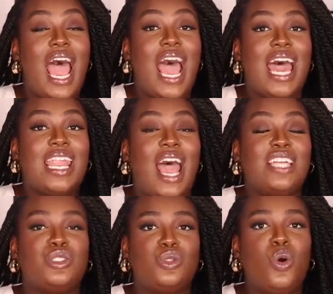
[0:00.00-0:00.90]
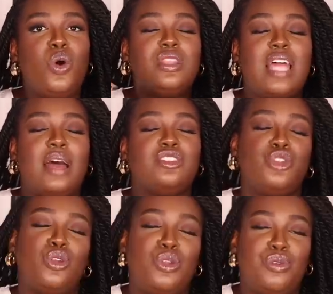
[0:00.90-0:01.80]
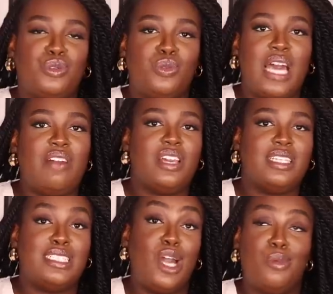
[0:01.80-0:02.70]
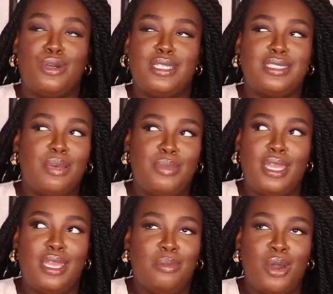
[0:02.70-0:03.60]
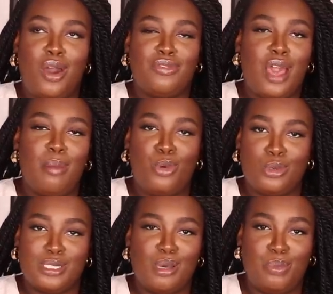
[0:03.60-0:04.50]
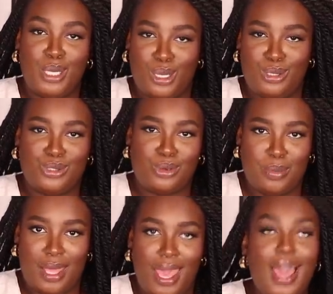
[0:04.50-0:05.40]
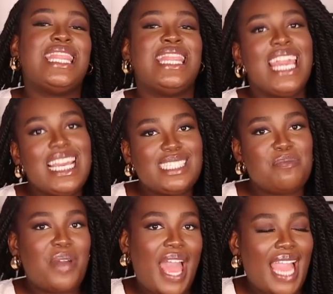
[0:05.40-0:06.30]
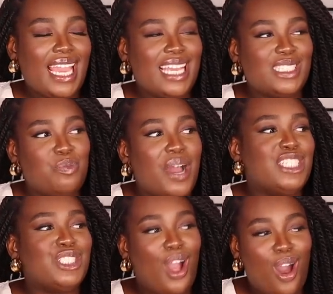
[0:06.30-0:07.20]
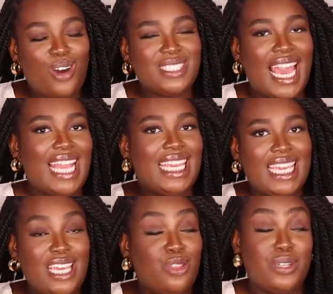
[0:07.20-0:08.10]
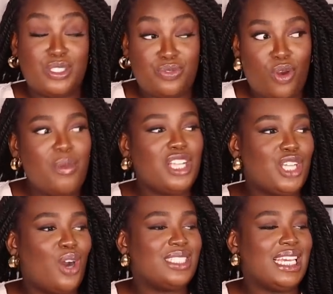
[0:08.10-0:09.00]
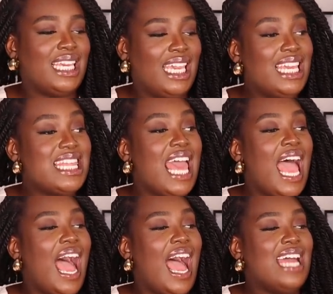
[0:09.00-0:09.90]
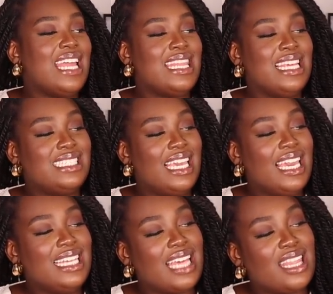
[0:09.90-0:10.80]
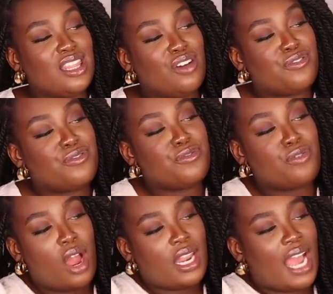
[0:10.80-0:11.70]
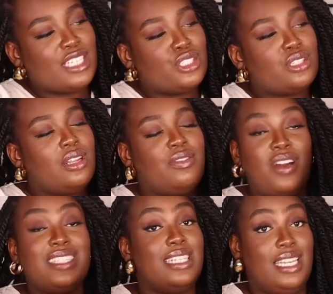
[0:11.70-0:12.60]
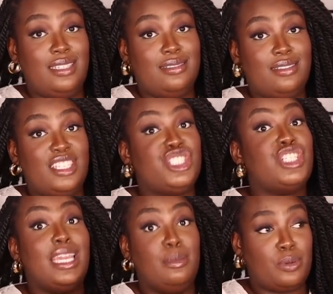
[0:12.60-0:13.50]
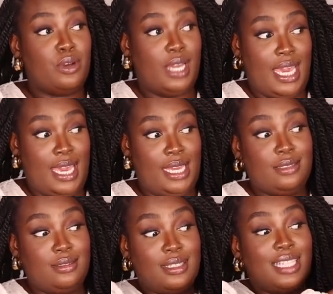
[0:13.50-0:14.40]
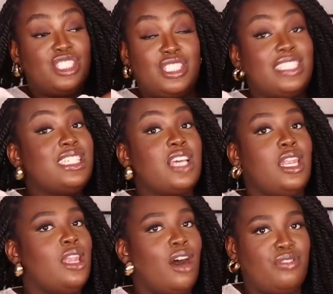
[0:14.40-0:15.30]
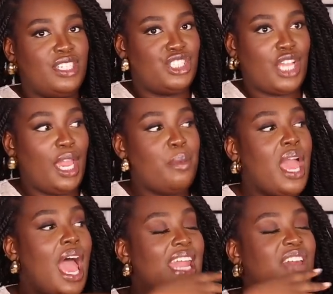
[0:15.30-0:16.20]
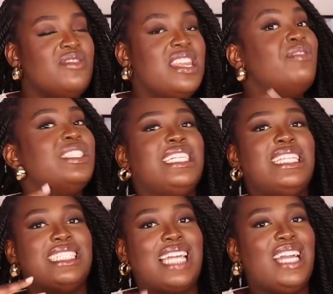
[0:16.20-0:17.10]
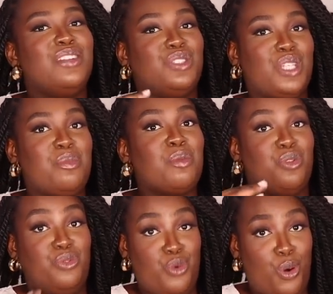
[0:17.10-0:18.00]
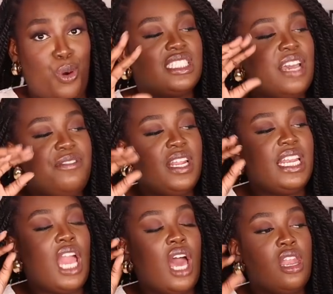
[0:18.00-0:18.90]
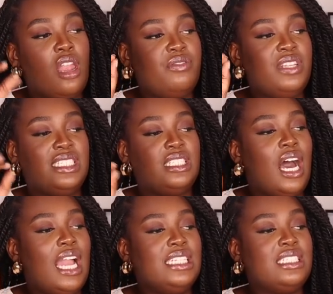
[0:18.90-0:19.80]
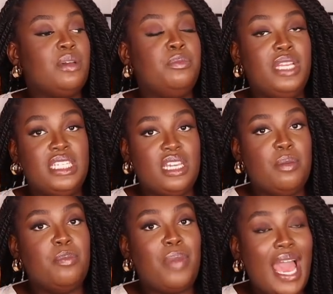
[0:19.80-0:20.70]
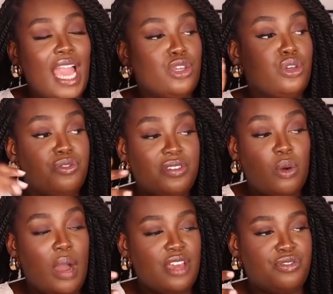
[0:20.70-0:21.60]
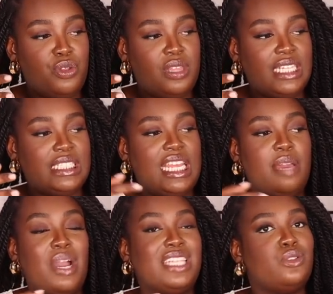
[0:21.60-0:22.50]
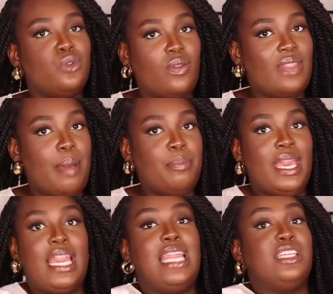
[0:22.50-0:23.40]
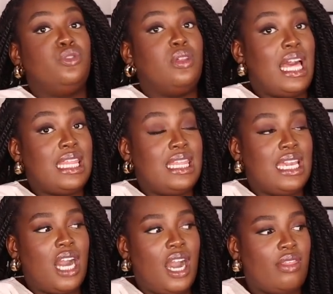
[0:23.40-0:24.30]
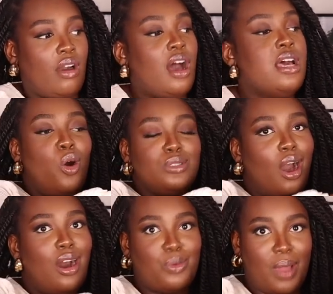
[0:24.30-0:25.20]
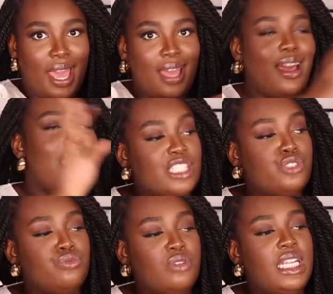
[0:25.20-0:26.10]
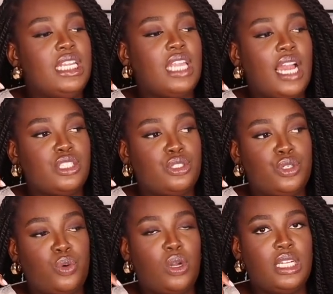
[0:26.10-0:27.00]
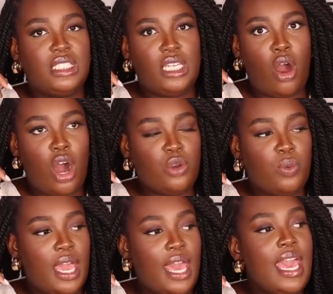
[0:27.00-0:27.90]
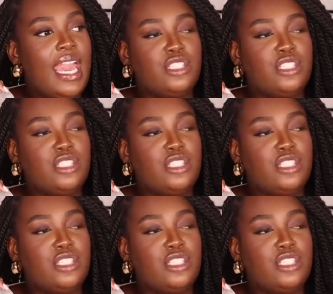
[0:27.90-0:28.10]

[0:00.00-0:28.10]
And I saw that John Lewis was having a sale because they sent me an email after I bought some pillows from there. This bag is by Charles and Keith, or it's from Charles and Keith, and this is the front. I just, firstly, the shape, okay? This, this is a lovely shape and I've never seen this kind of shape before. It's definitely a lovely sized medium bag. You can fit quite a few things in here, but it's not that big and it's not that thick either. Gold hardware, it's really nice, good quality hardware.